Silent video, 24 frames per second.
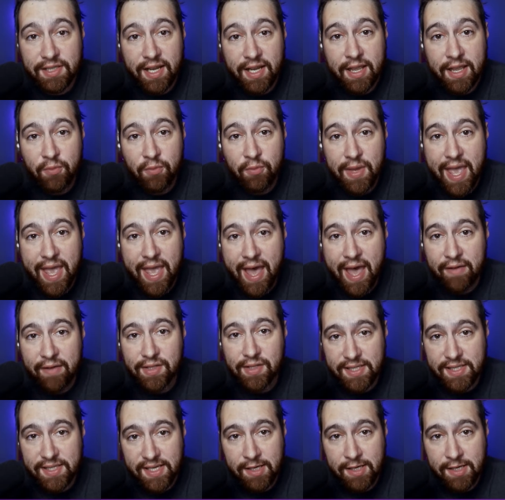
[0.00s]
we have a
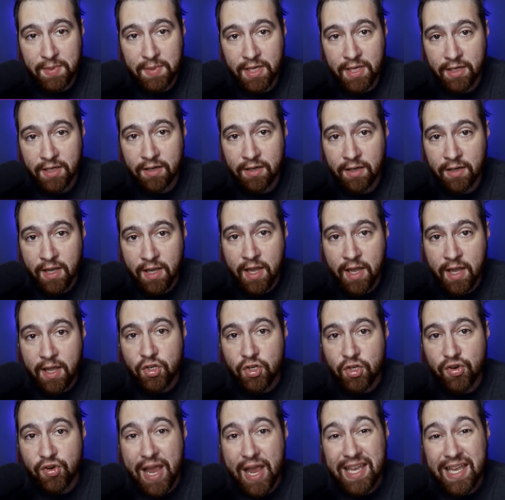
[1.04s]
team here,
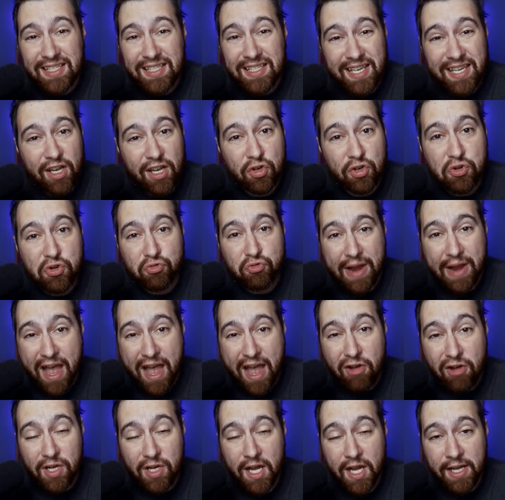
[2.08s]
Tail
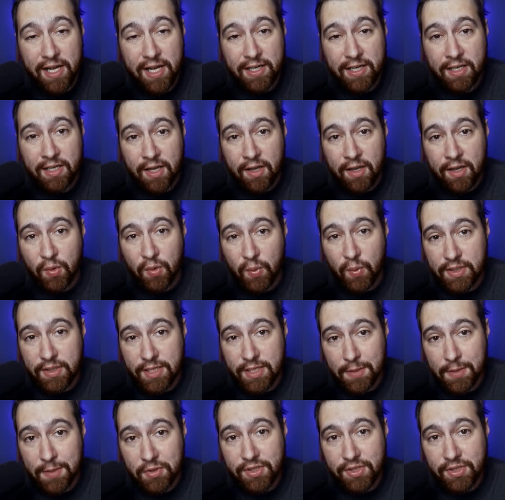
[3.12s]
Groudon with
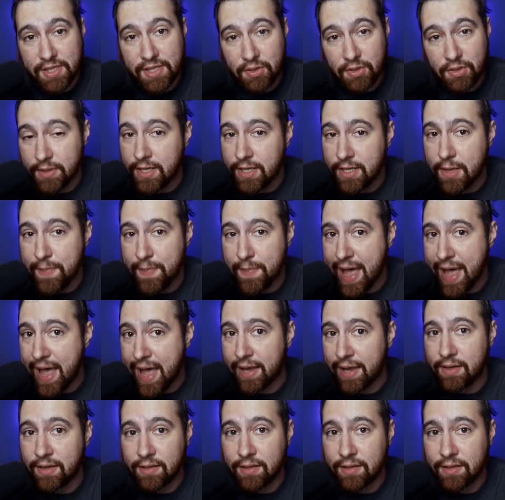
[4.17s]
double steel in the back.